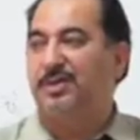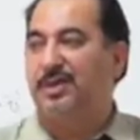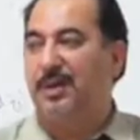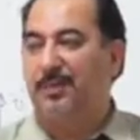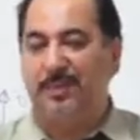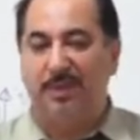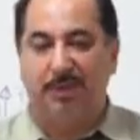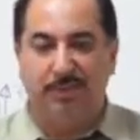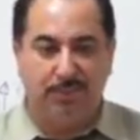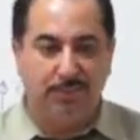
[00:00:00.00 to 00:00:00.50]

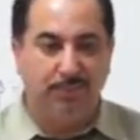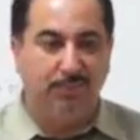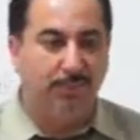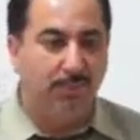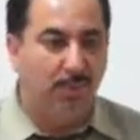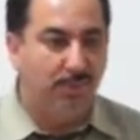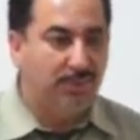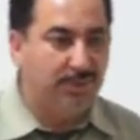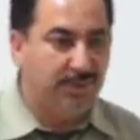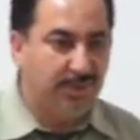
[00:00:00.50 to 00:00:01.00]
chapter 2,
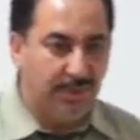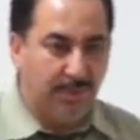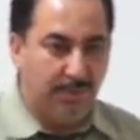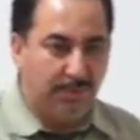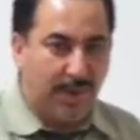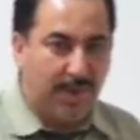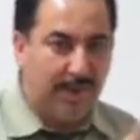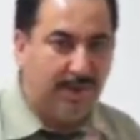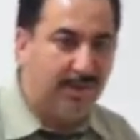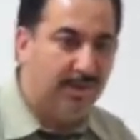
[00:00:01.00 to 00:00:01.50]
motion in
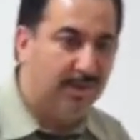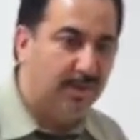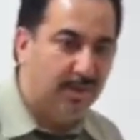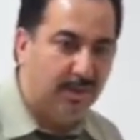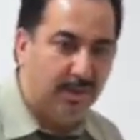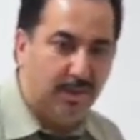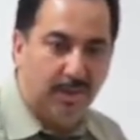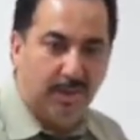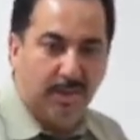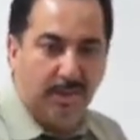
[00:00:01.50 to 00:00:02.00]
one
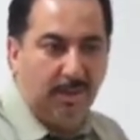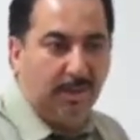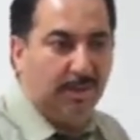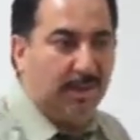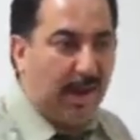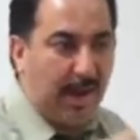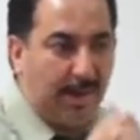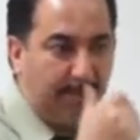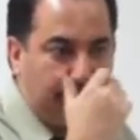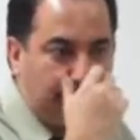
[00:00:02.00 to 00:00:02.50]

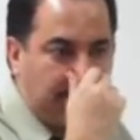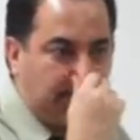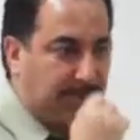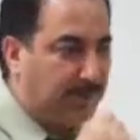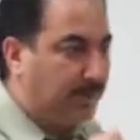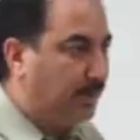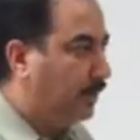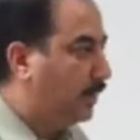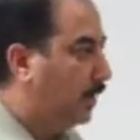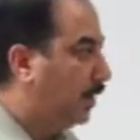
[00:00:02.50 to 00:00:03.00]

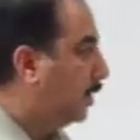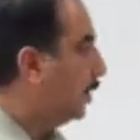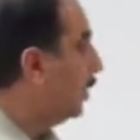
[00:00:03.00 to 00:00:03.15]
dimension,